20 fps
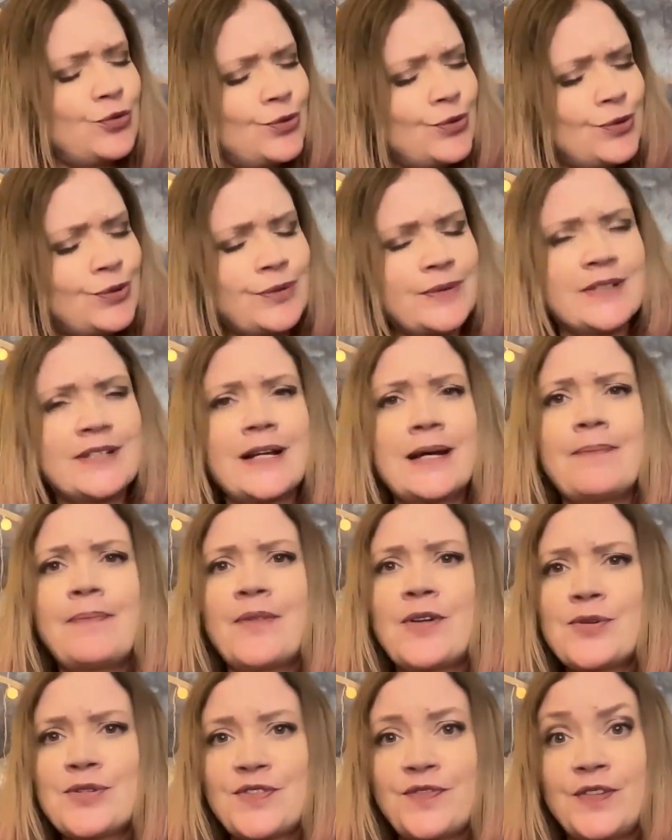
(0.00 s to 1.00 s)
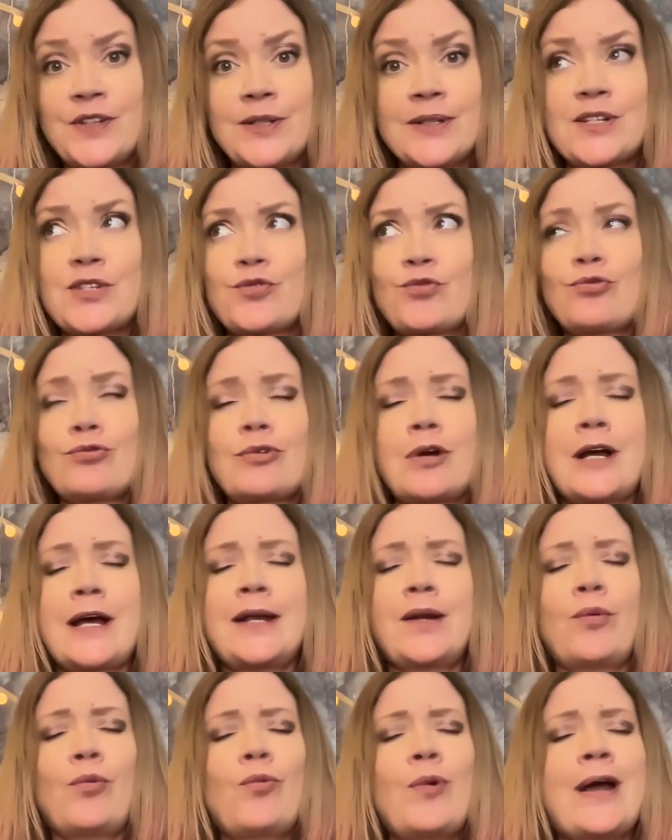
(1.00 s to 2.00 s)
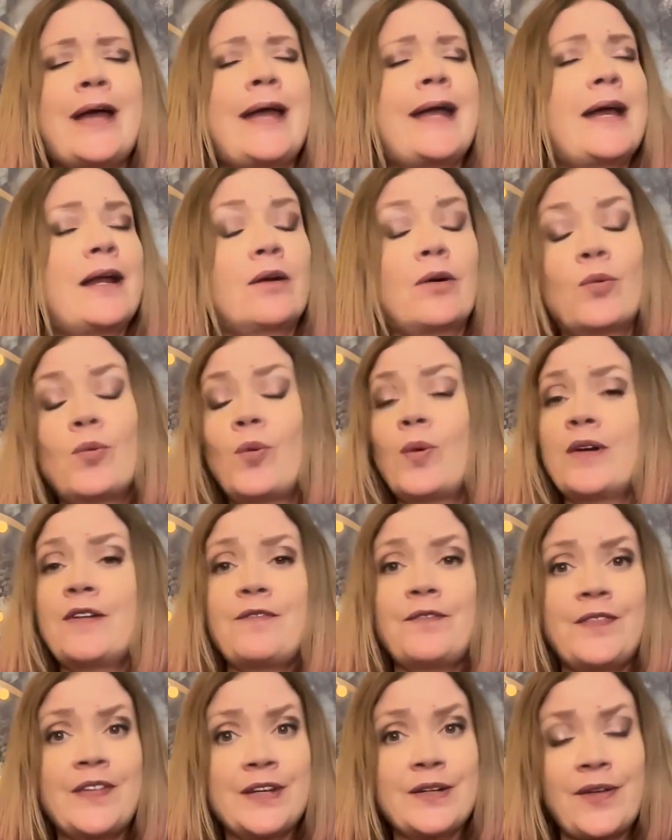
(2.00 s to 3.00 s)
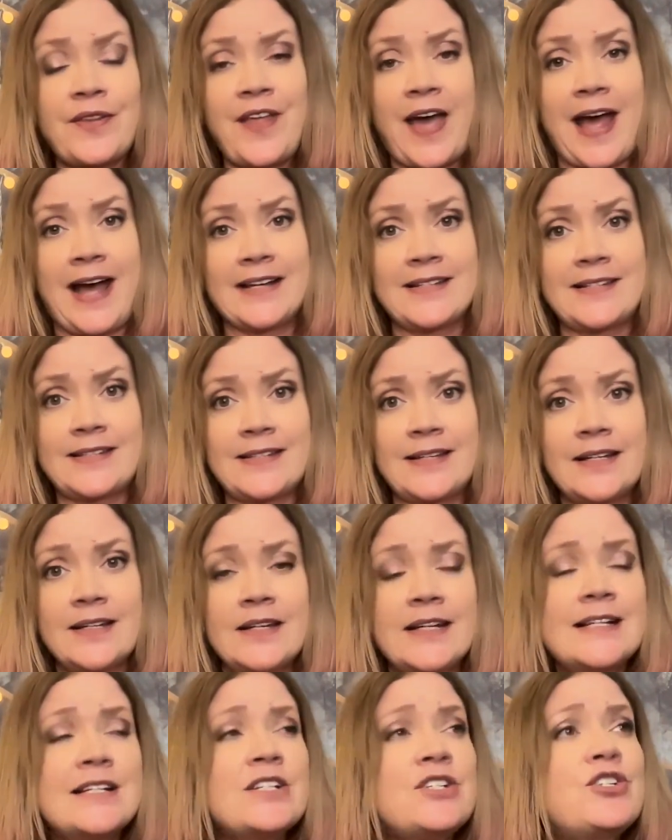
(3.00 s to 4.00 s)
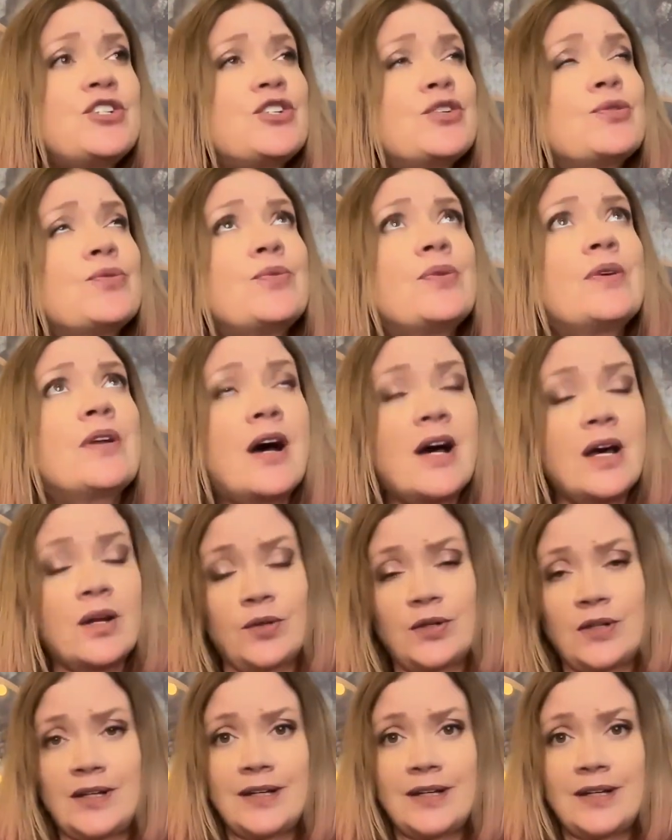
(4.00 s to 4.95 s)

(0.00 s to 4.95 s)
Ooh, numb those feelings right away. I don't want to feel that. Do not